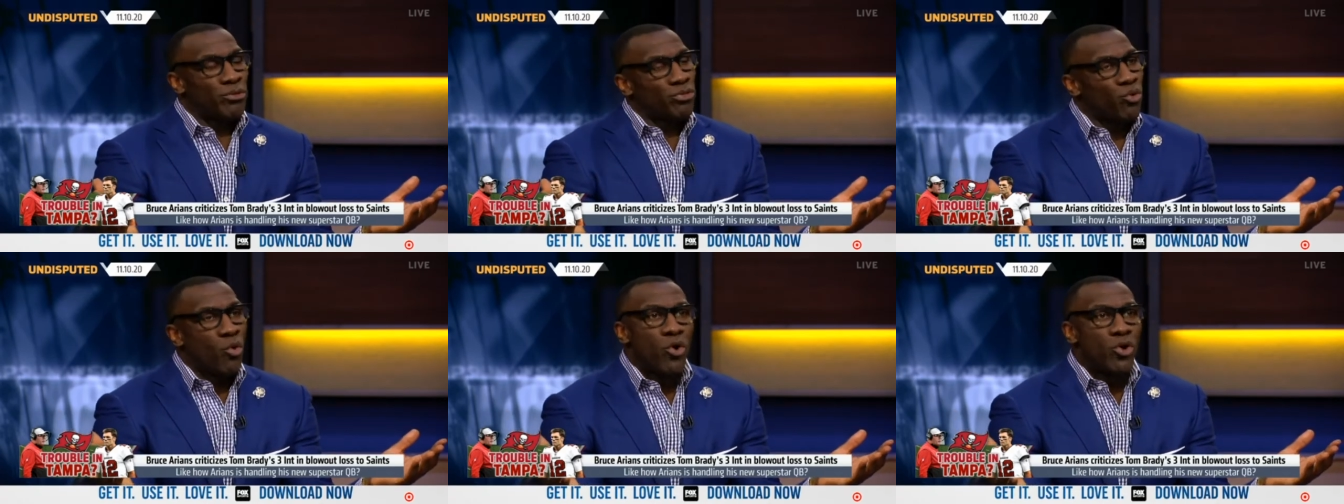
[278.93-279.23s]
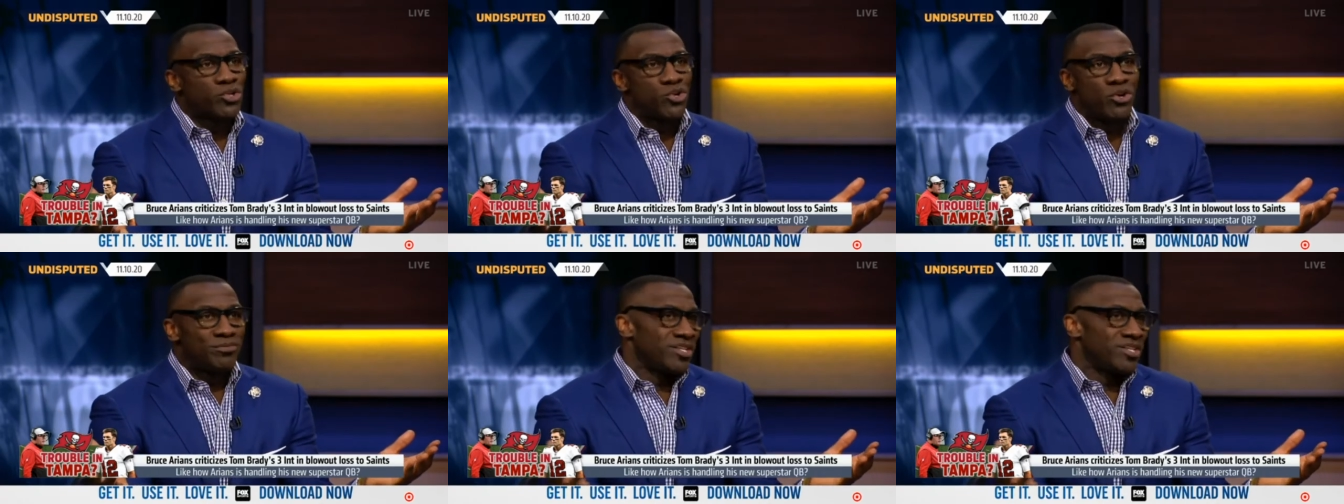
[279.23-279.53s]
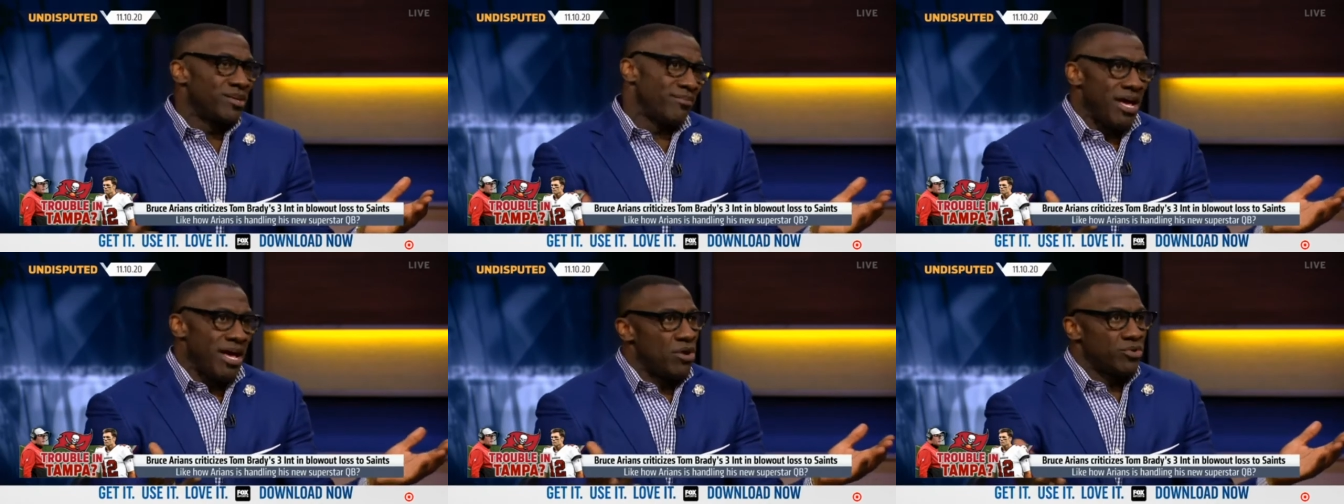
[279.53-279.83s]
to throw it to him,
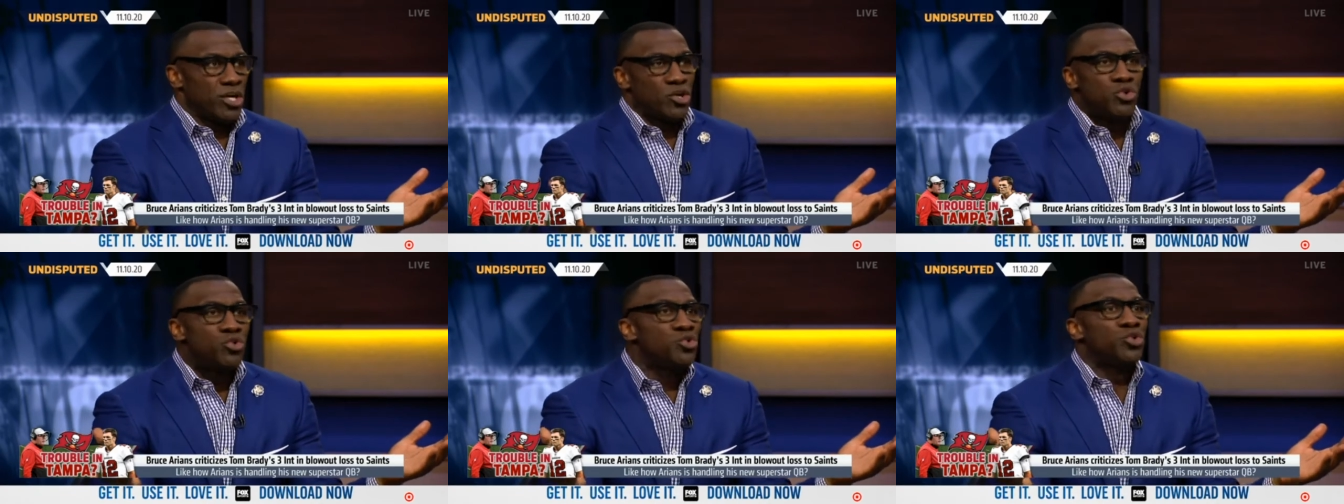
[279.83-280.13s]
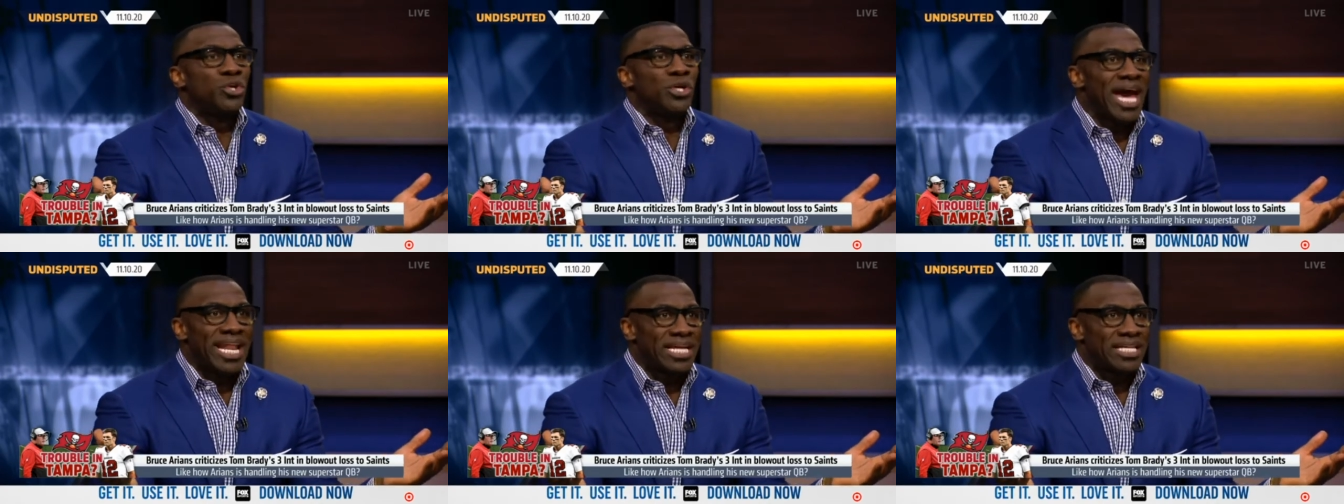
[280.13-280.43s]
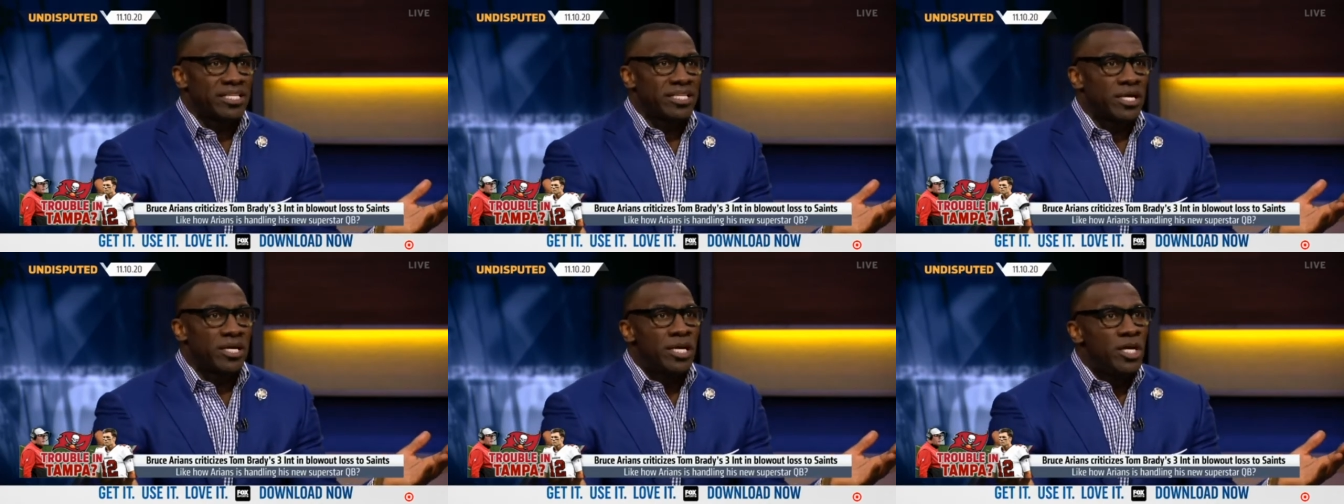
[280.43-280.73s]
Skip, I don't care who you got
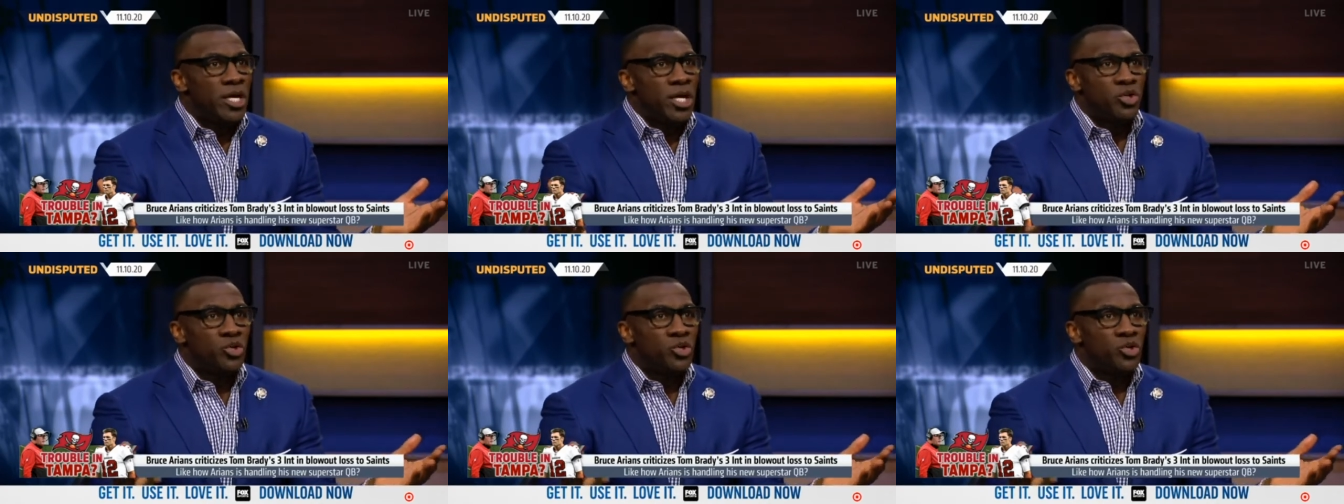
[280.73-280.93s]
out there.